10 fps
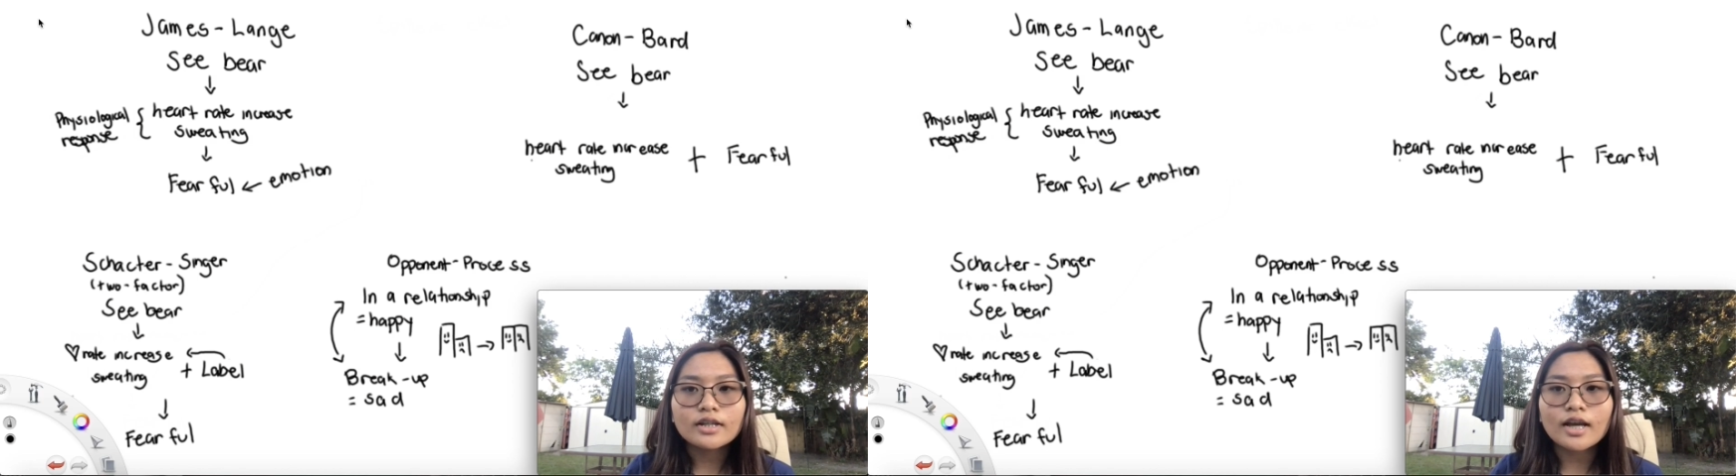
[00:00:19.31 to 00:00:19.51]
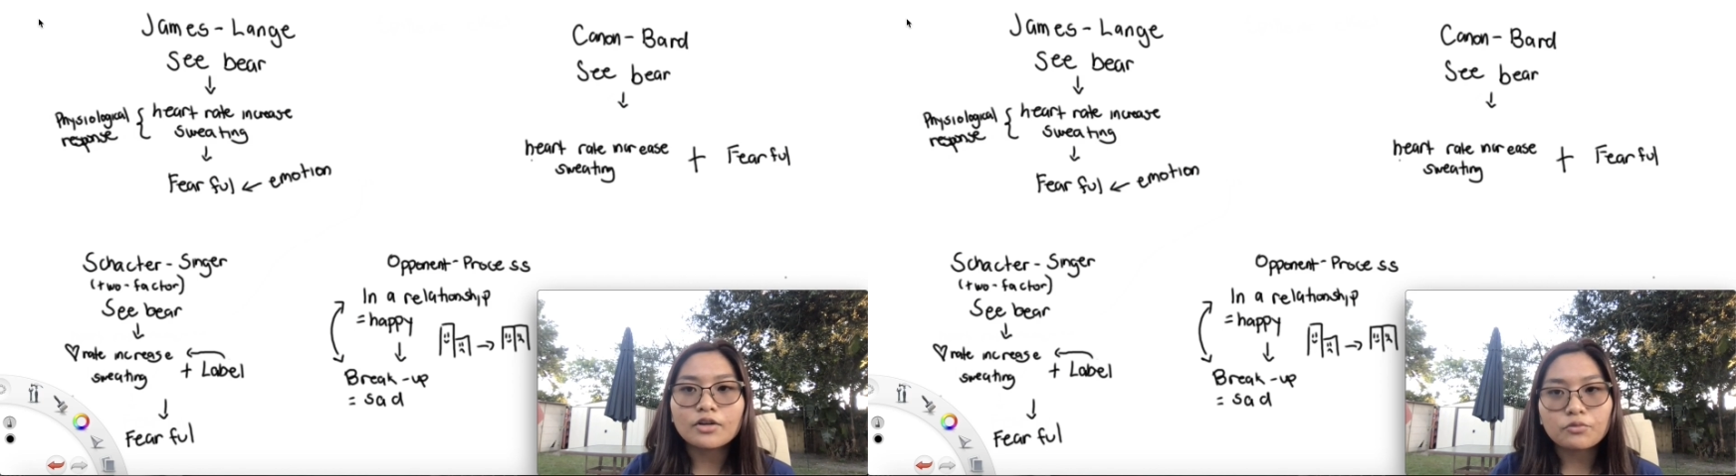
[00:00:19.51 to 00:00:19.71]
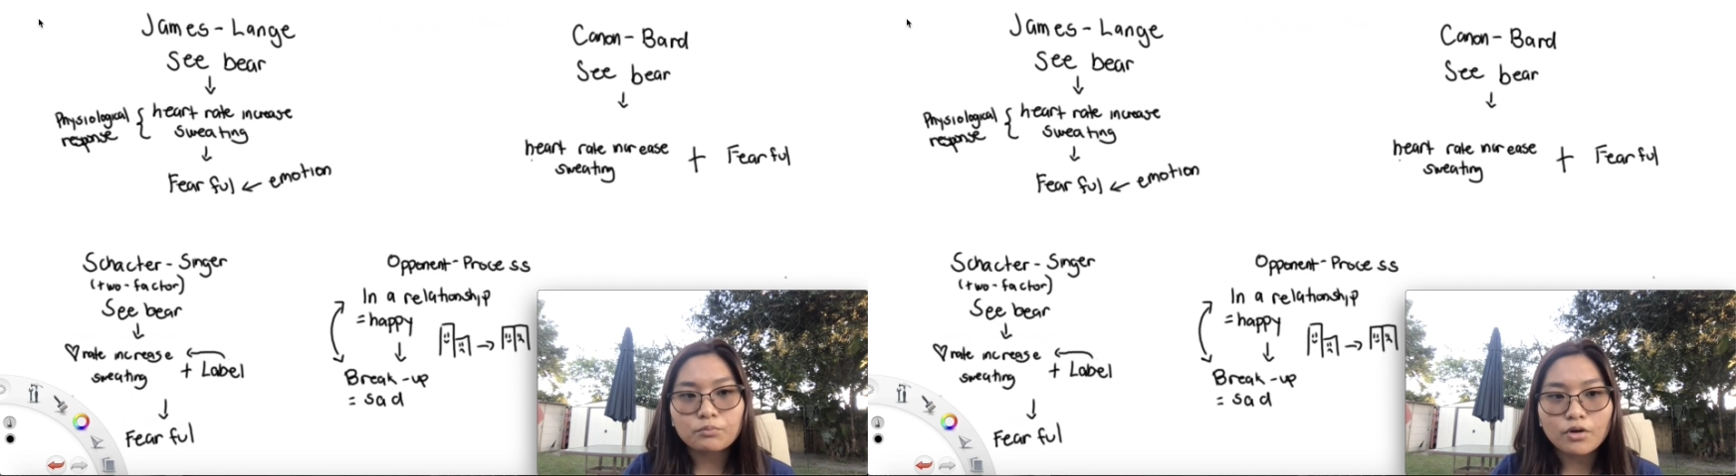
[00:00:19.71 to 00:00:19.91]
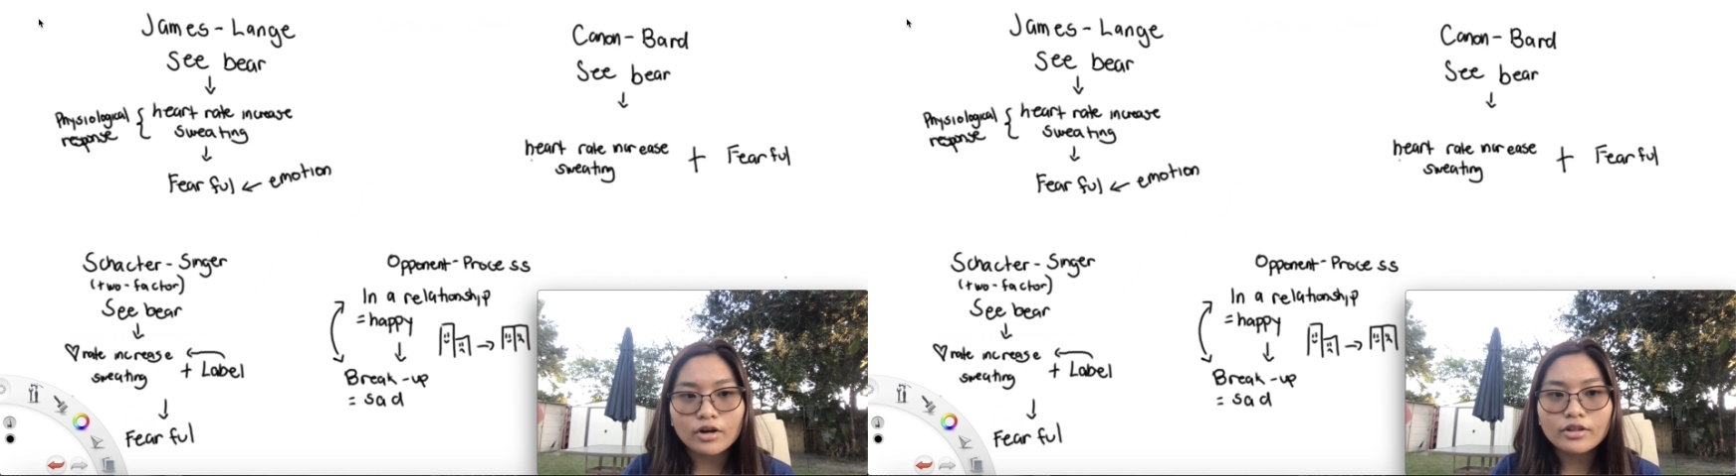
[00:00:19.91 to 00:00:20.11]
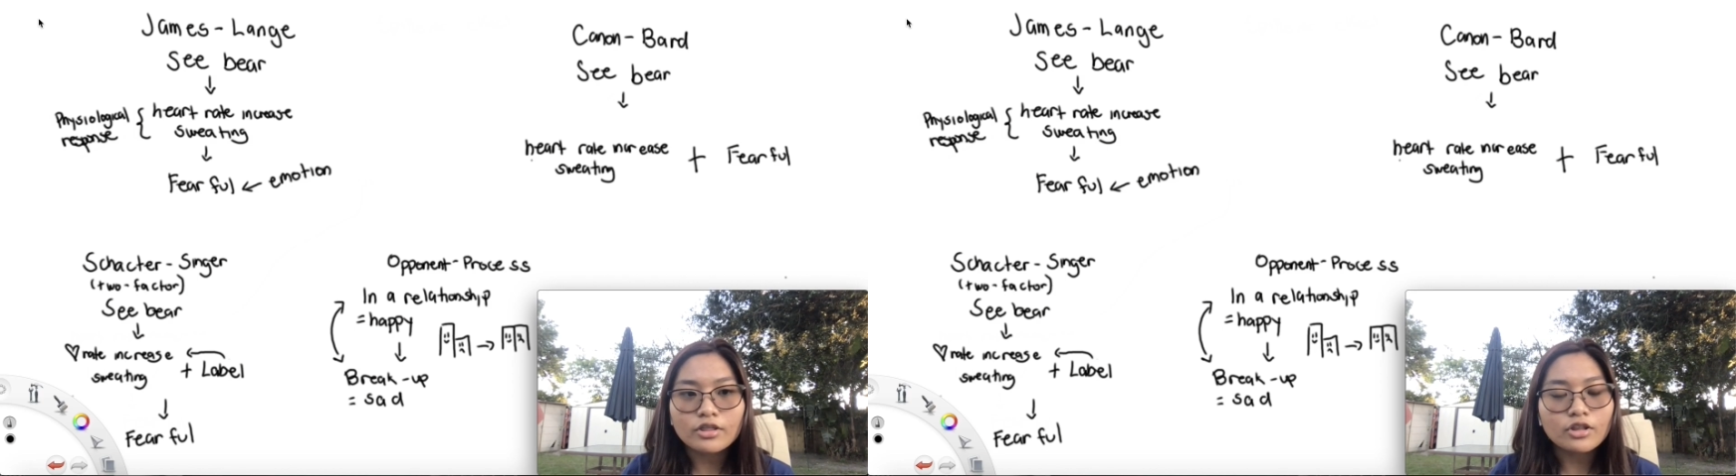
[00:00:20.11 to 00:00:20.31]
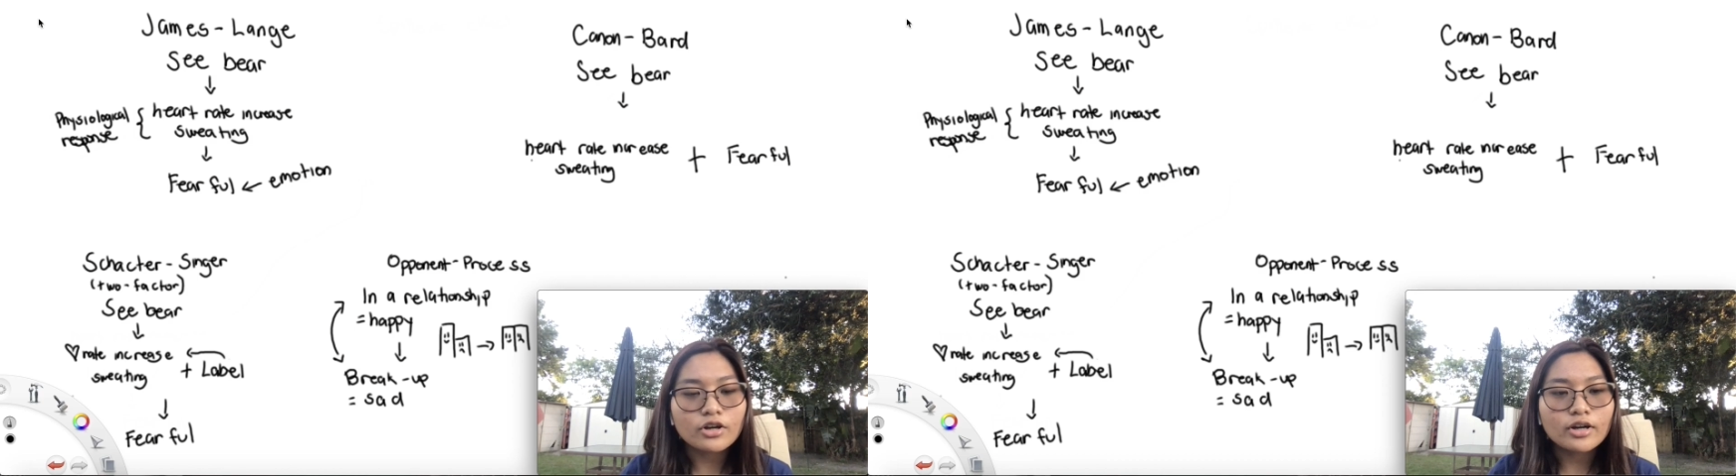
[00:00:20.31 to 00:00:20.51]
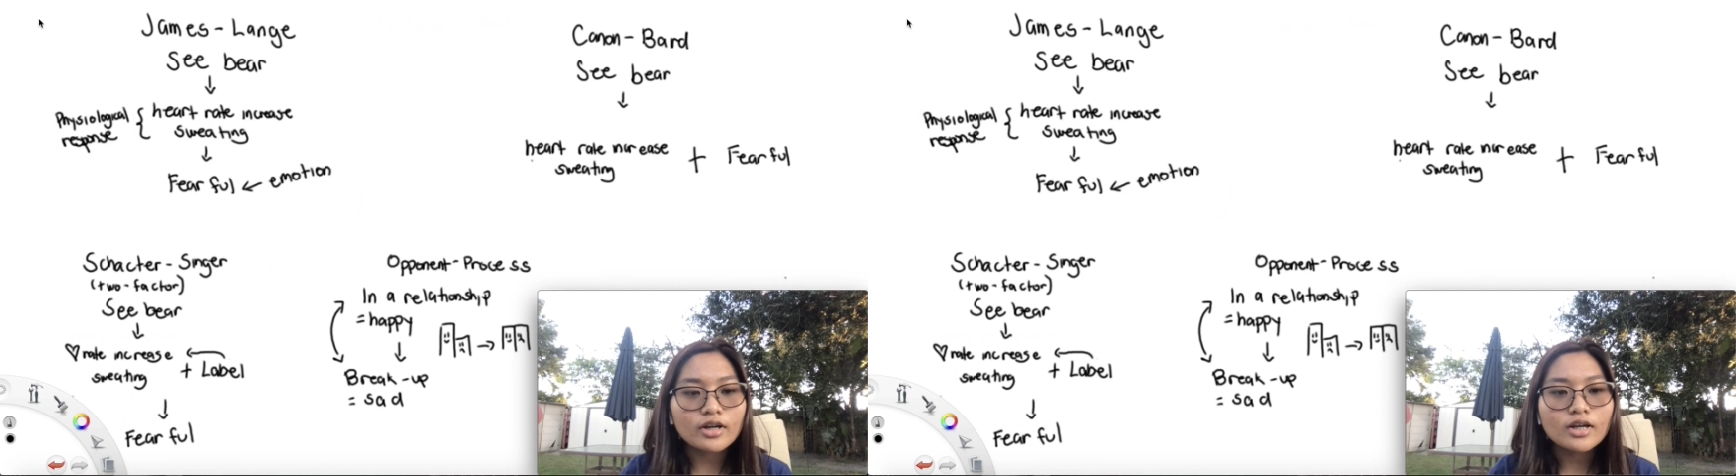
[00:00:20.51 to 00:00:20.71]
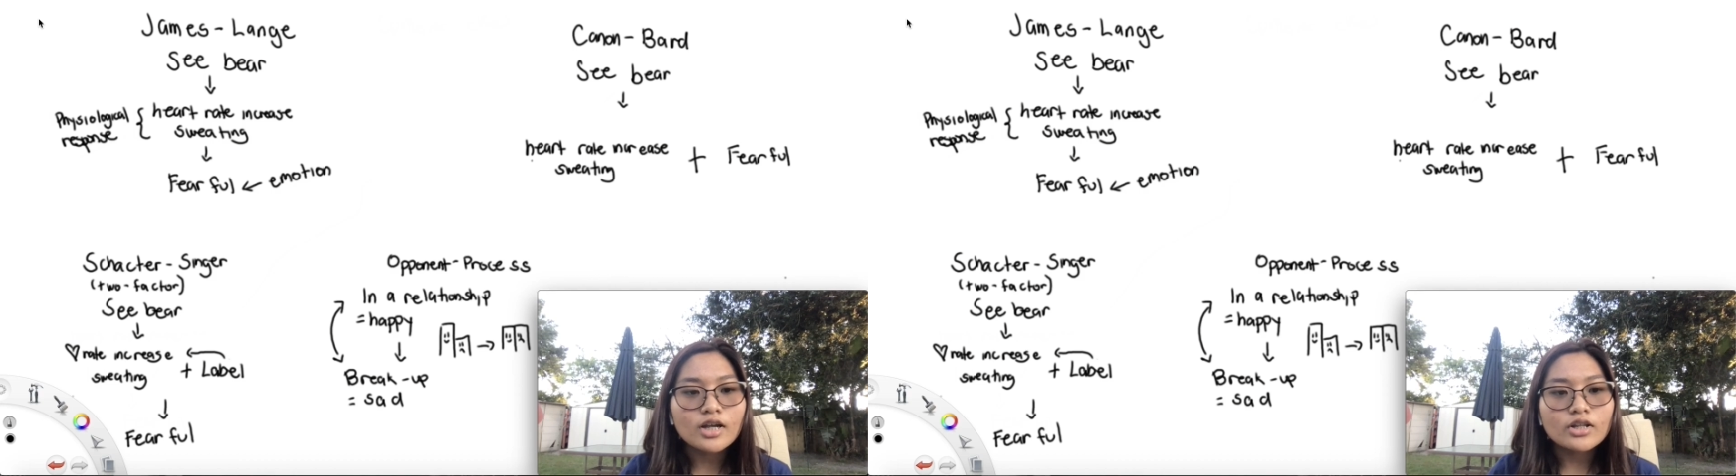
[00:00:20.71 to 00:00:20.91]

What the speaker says: Cannon-Bard theory,